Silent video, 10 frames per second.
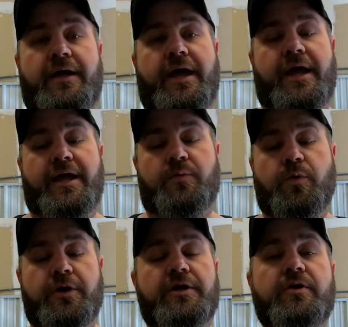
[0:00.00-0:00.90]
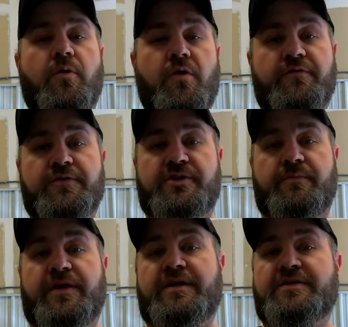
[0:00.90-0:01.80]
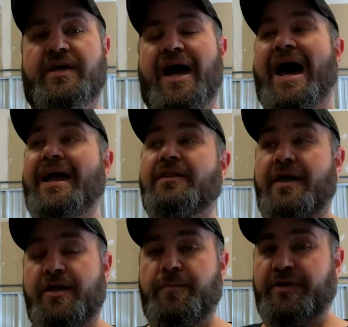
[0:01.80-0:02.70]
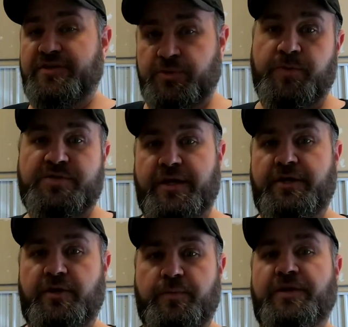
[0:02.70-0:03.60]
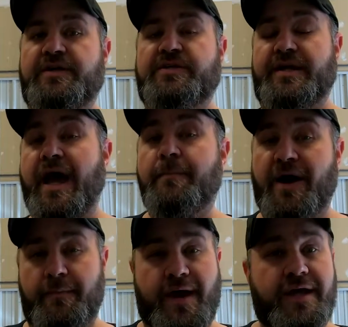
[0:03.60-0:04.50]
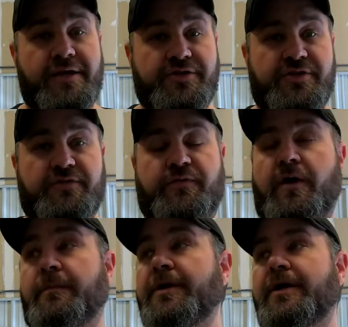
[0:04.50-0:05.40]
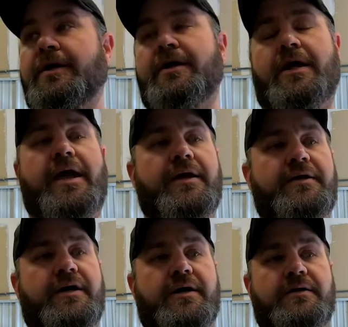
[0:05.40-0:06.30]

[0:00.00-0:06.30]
and we're going to go over some things that I like about this particular place that I buy my engines from. And